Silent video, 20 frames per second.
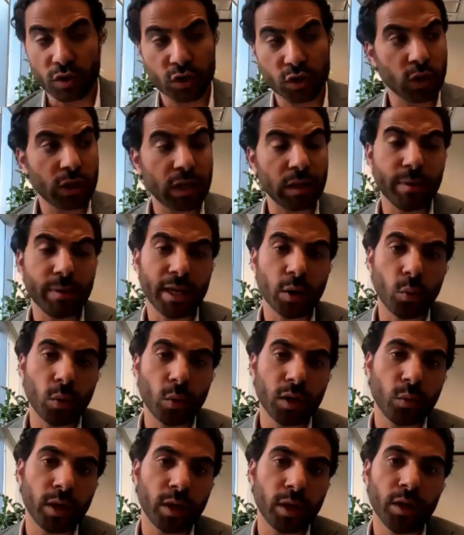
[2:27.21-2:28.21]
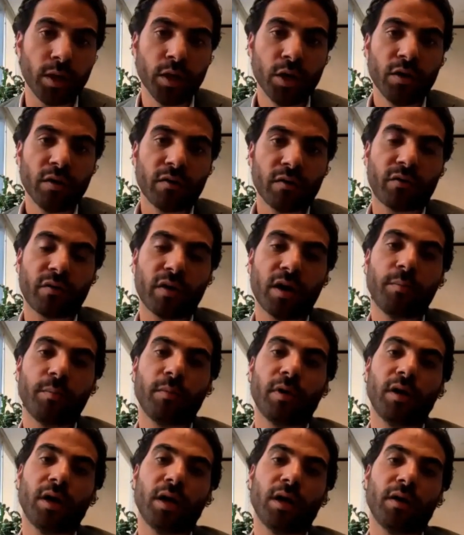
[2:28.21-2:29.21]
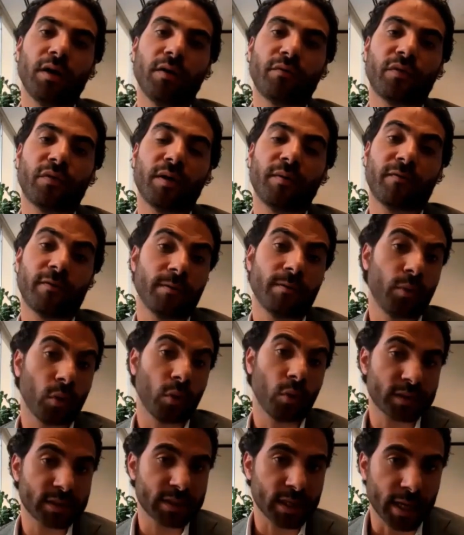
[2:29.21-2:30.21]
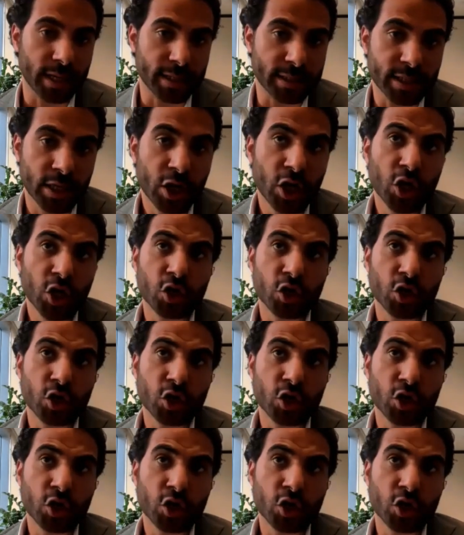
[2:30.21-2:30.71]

So it'll be a win-win from both sides.